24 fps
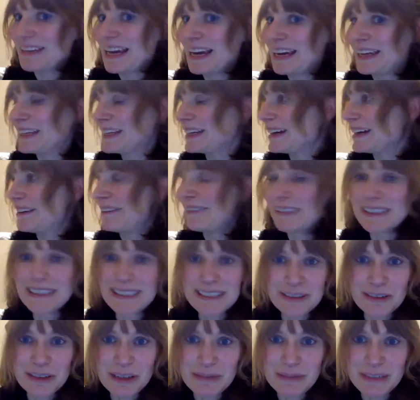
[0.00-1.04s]
Hanging out with
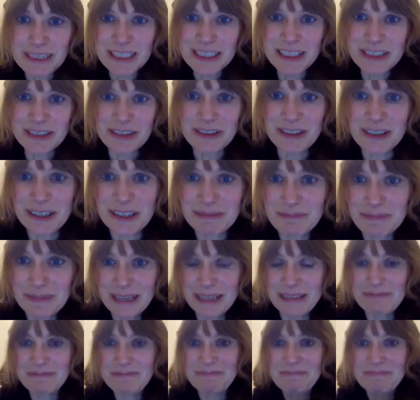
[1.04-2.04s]
screaming children, but.